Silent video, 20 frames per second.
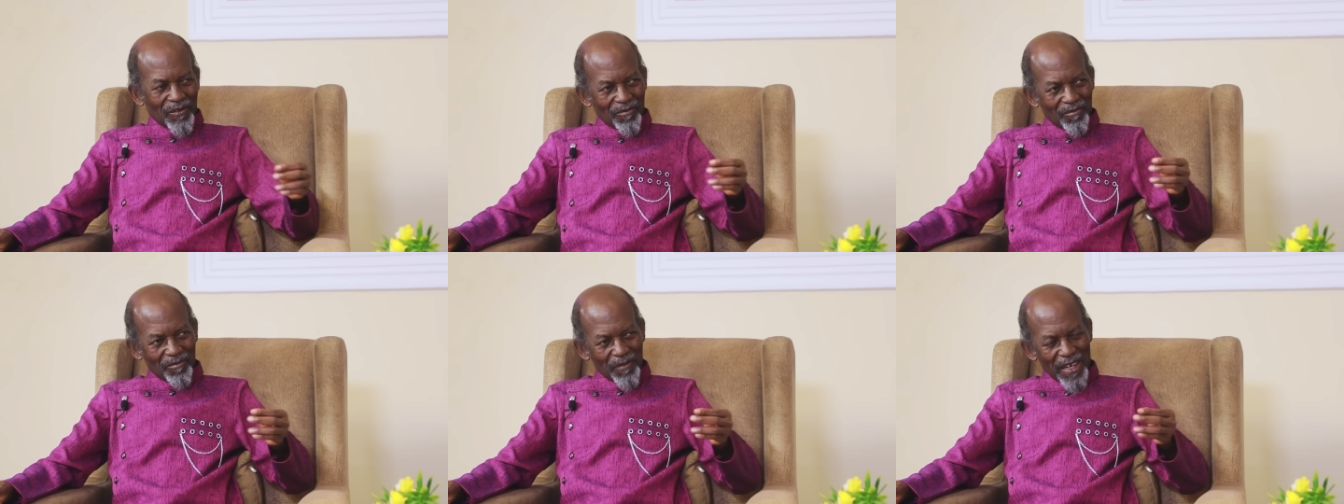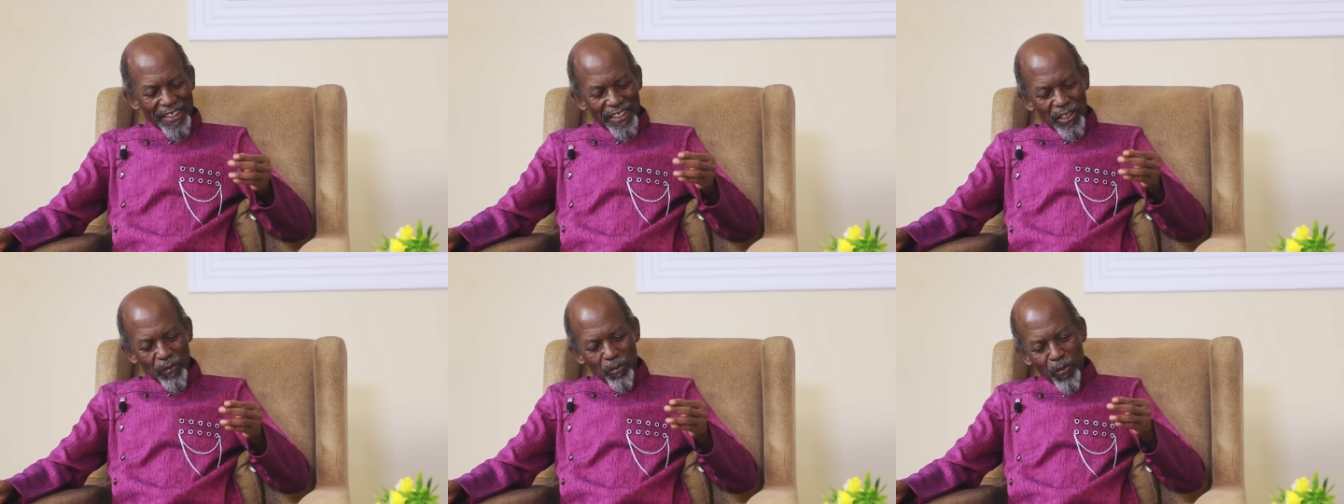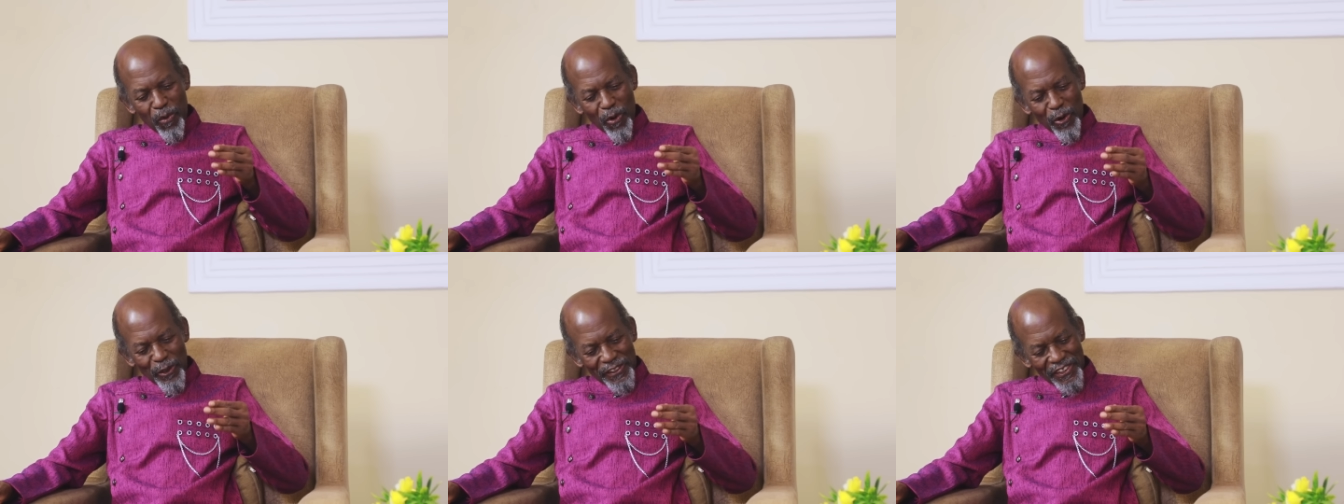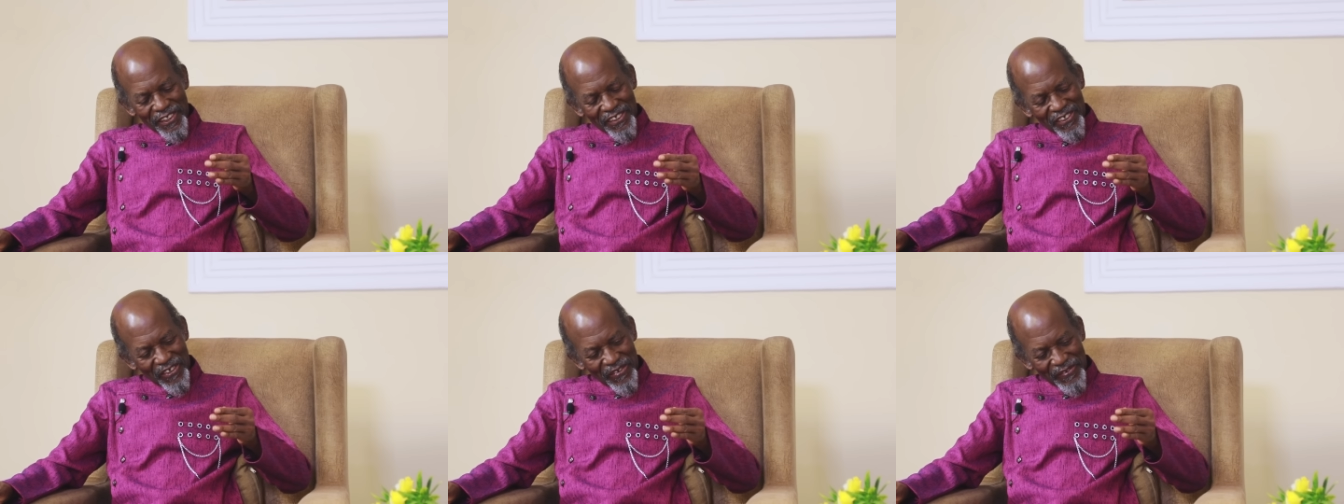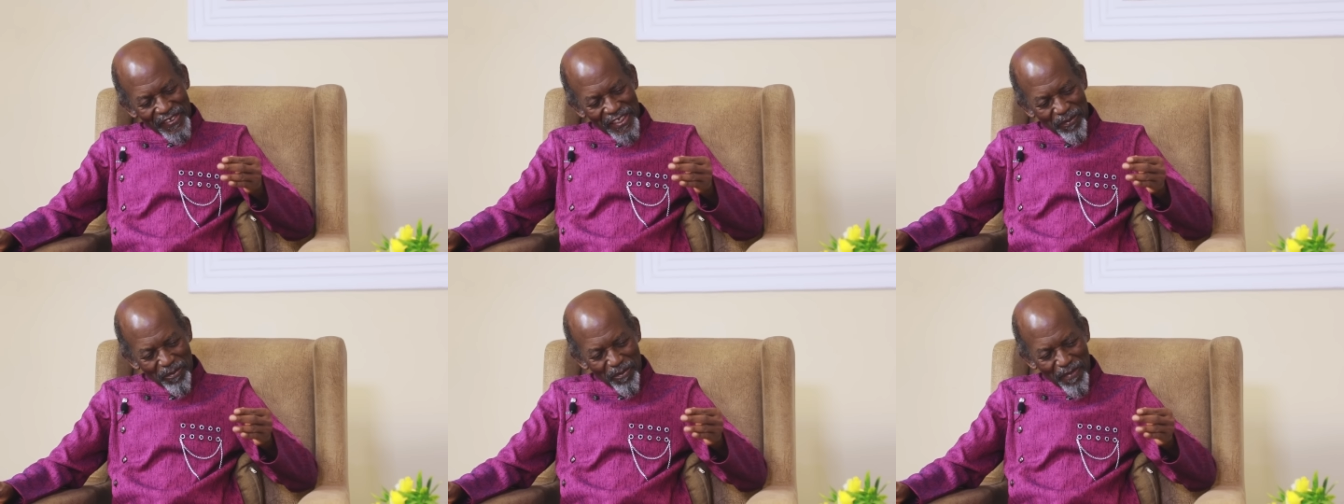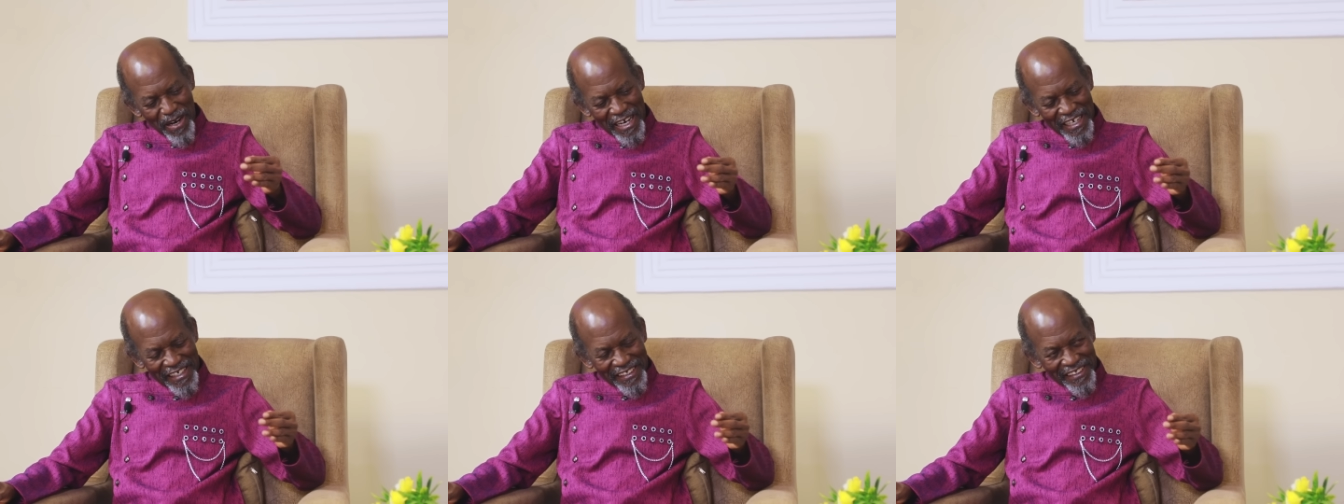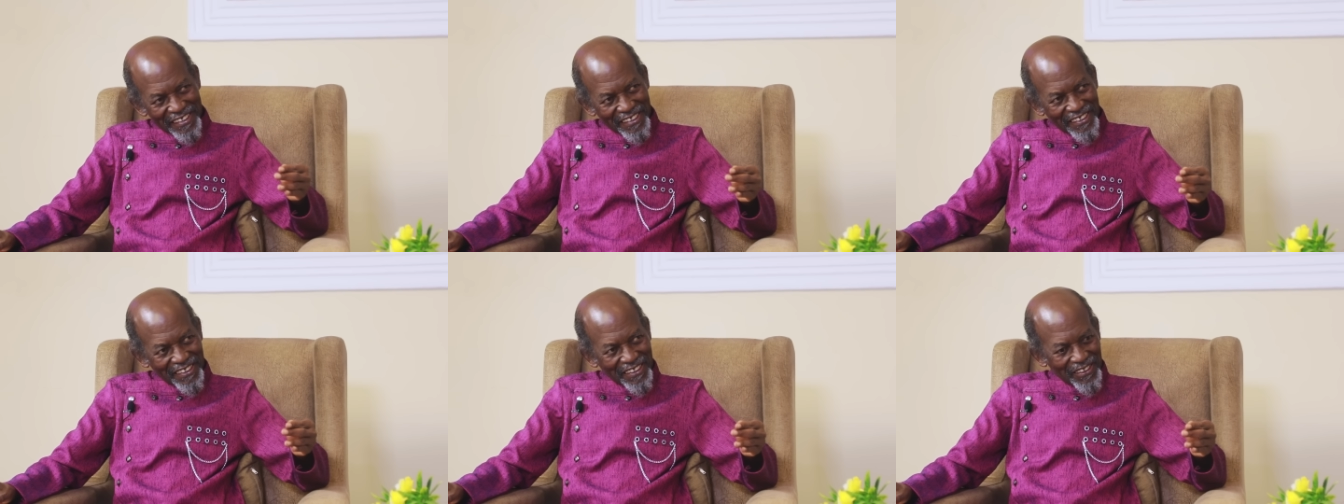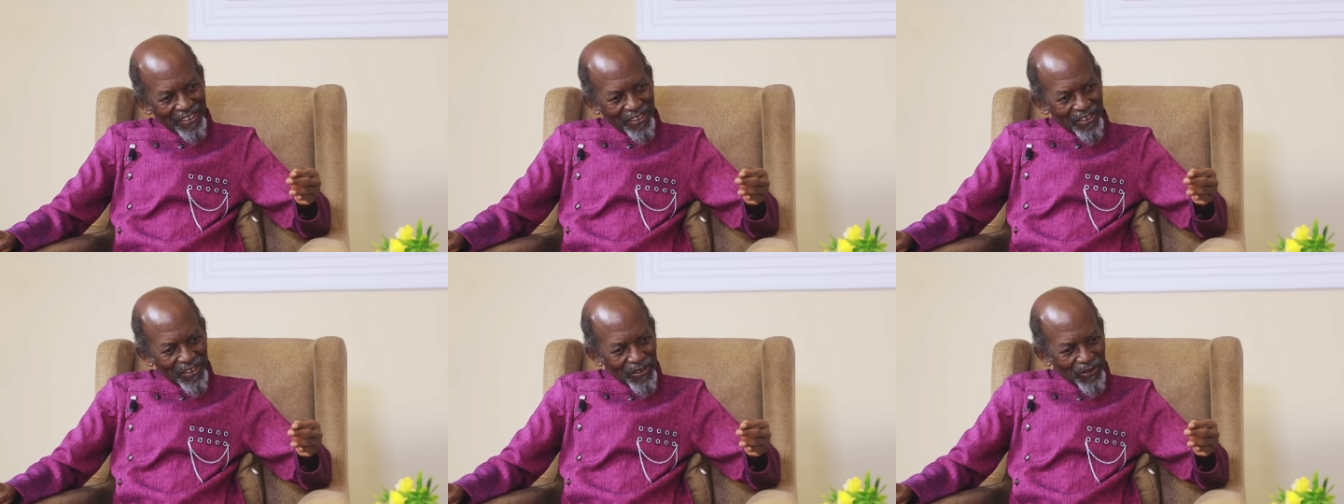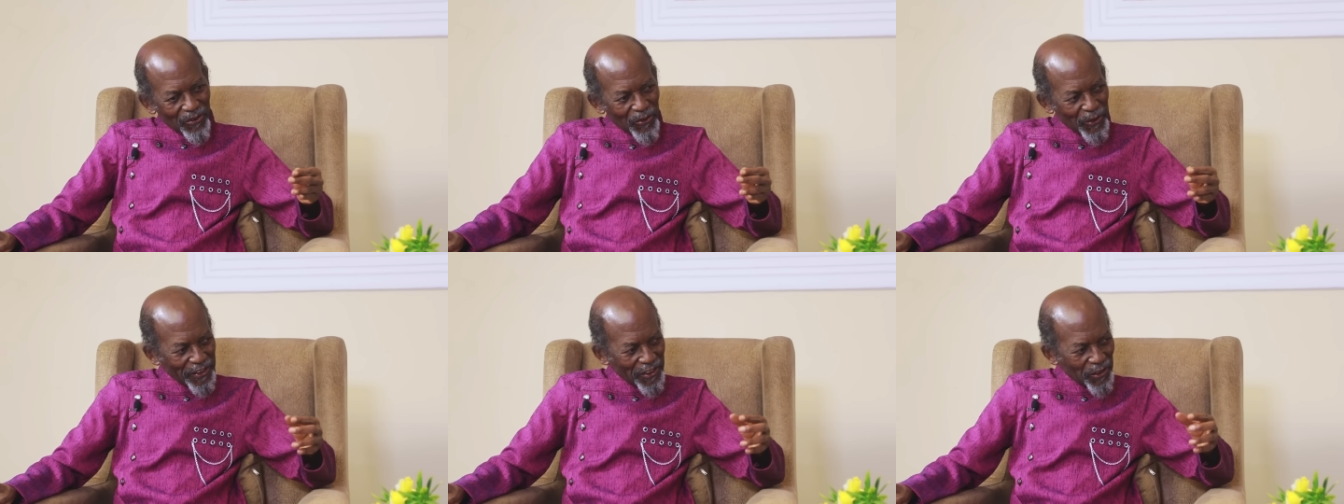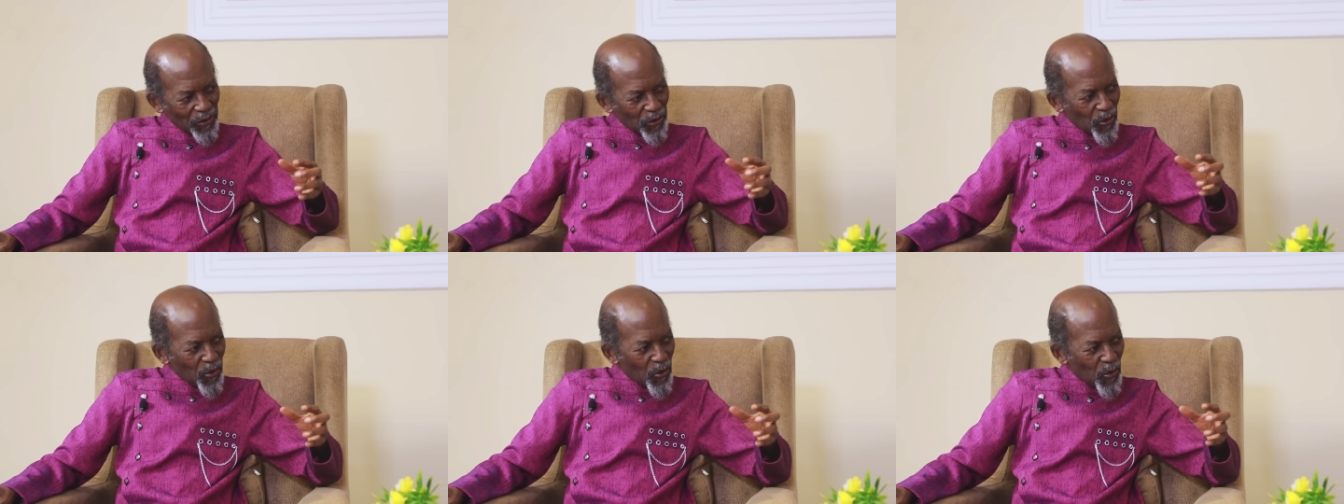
But the portion of the mind which